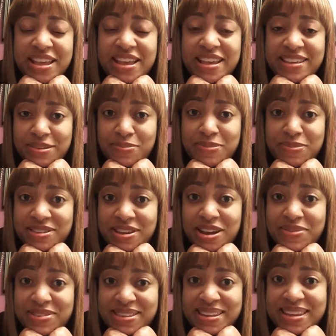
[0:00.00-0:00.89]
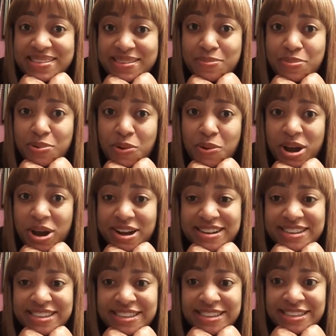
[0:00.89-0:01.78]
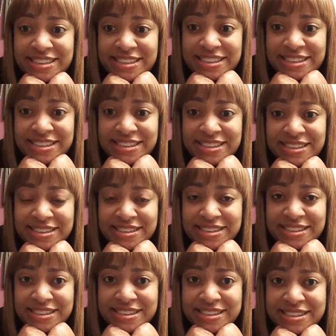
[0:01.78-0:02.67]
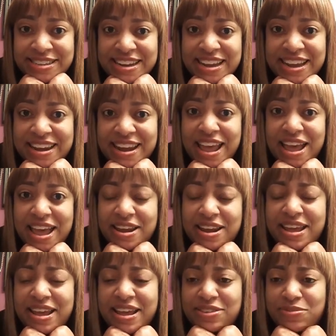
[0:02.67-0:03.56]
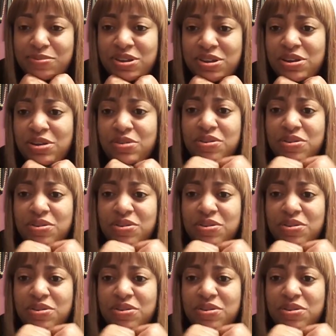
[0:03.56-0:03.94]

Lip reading: Customer service is important. And nowadays with,